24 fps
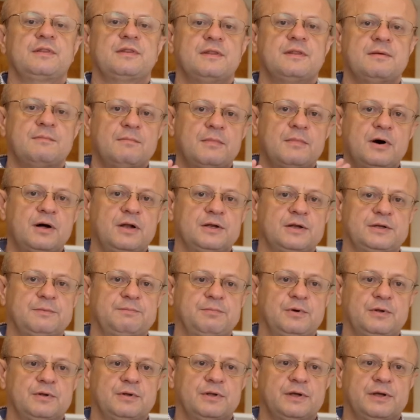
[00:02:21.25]
the
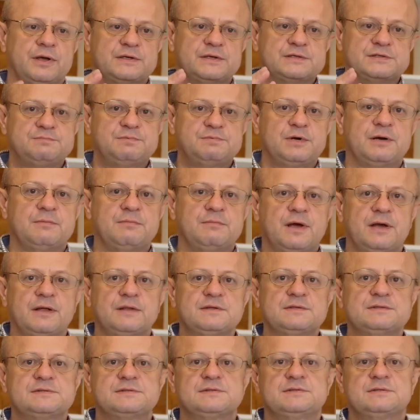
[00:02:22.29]
multiple
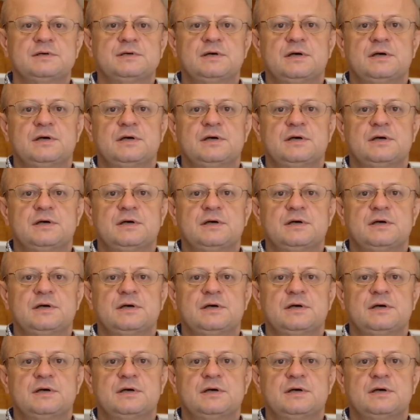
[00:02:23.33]
experiments